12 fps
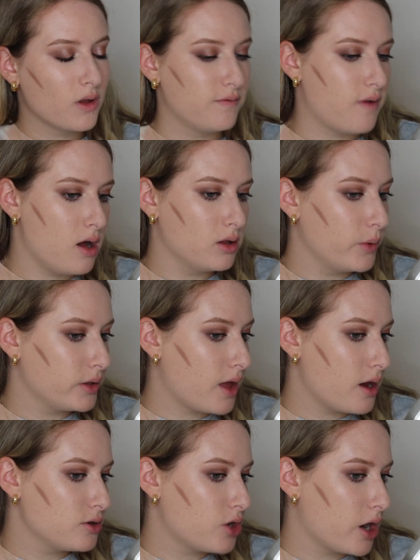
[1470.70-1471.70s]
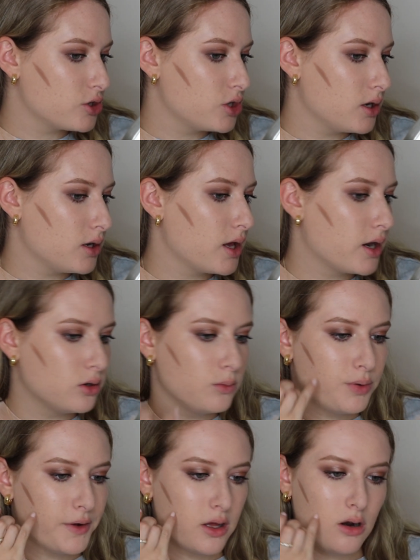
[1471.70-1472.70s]
following that direction. And I don't
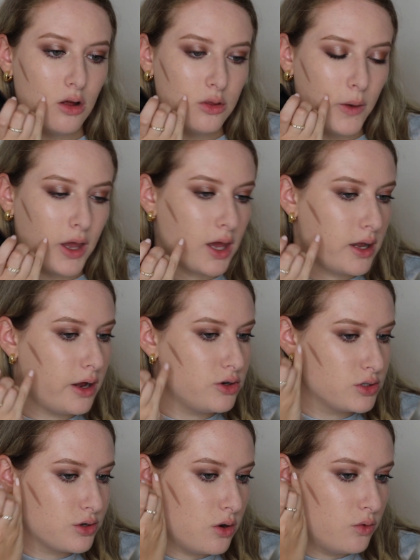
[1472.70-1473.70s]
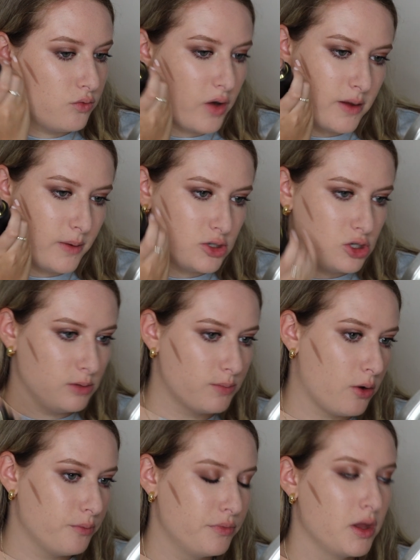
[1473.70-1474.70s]
bring it all the way in, I just go right at my
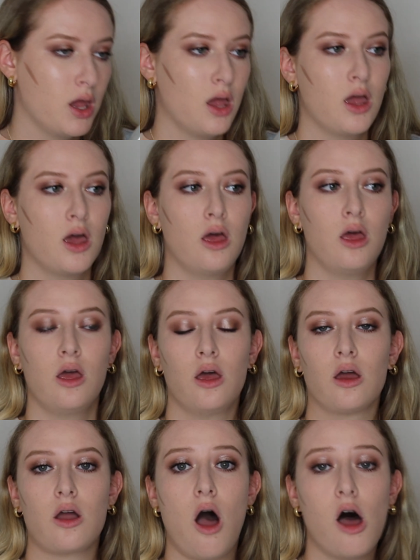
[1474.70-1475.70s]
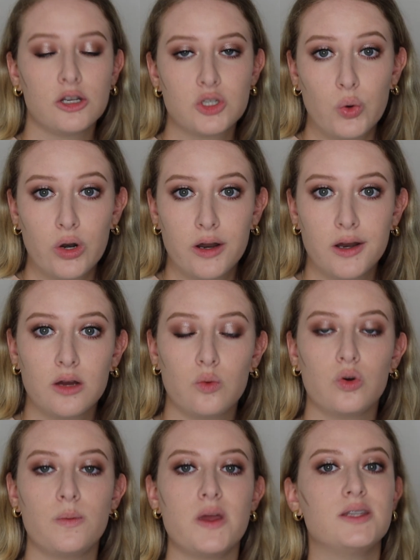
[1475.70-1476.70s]
cheekbone. Contouring
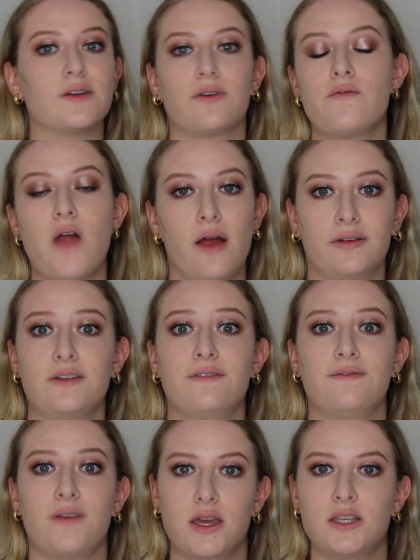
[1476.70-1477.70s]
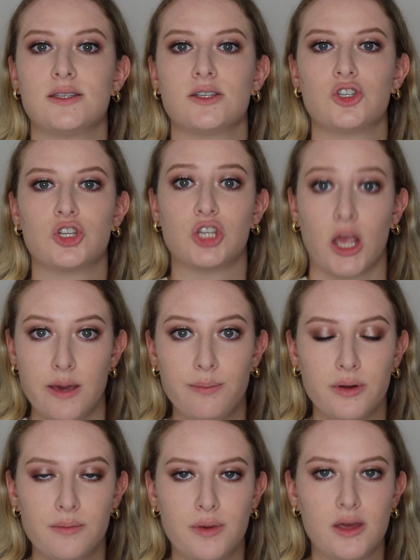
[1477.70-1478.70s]
will be different for every face shape
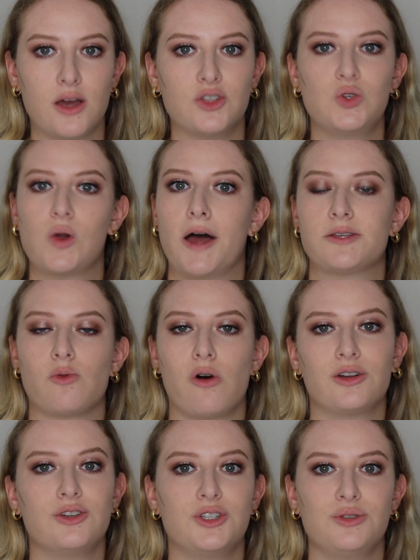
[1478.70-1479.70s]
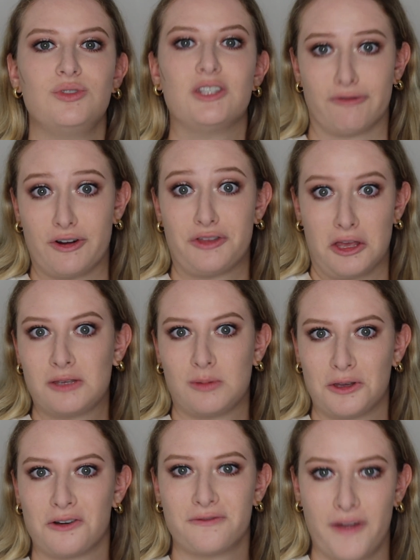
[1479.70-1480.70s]
because you guys will want to do different things
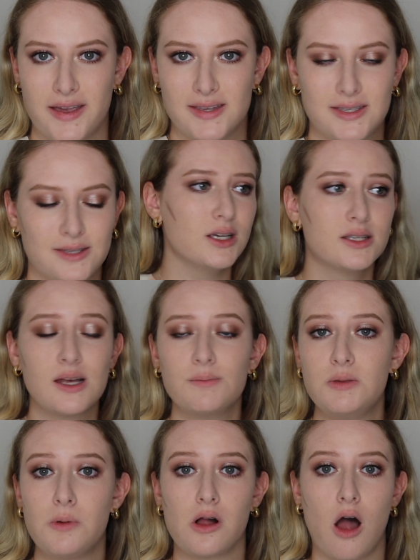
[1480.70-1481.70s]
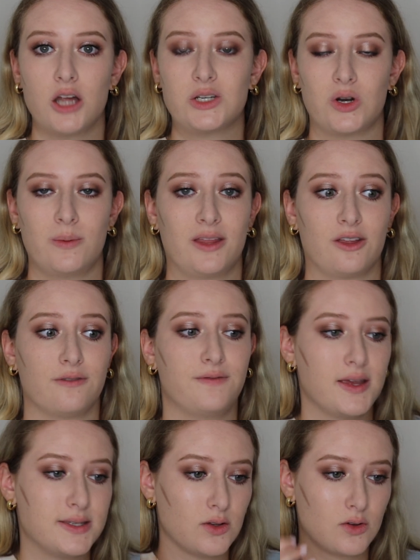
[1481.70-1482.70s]
with your face. Some people contour to make their
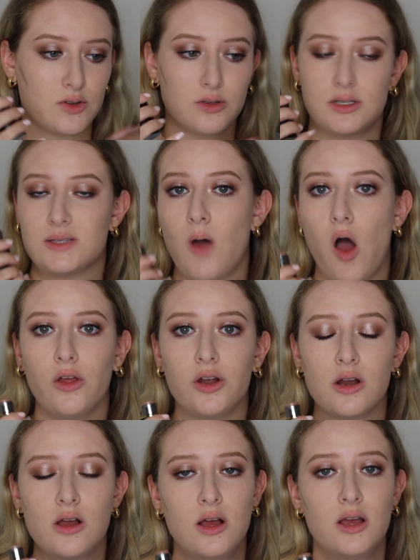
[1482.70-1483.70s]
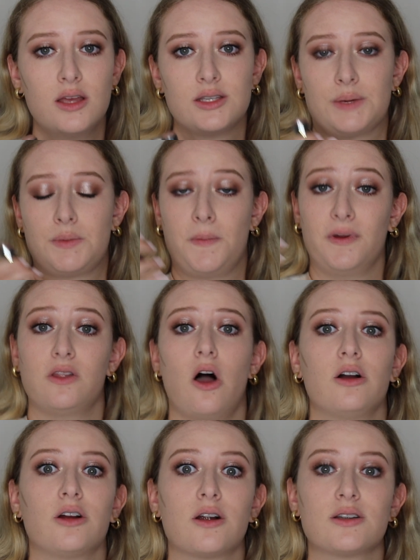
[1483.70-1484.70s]
face look smaller, some people
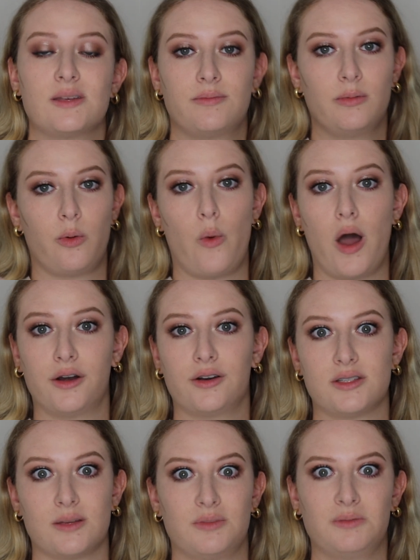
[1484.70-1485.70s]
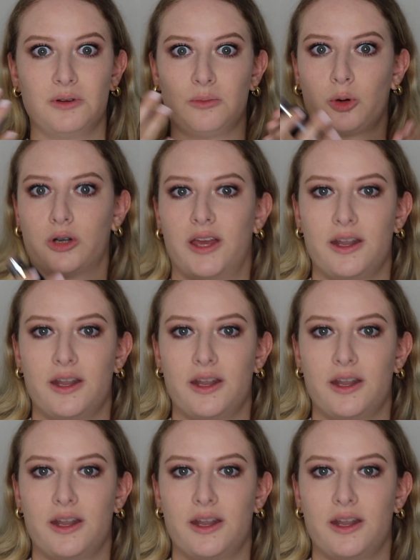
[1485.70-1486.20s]
longer, some people wider, some people more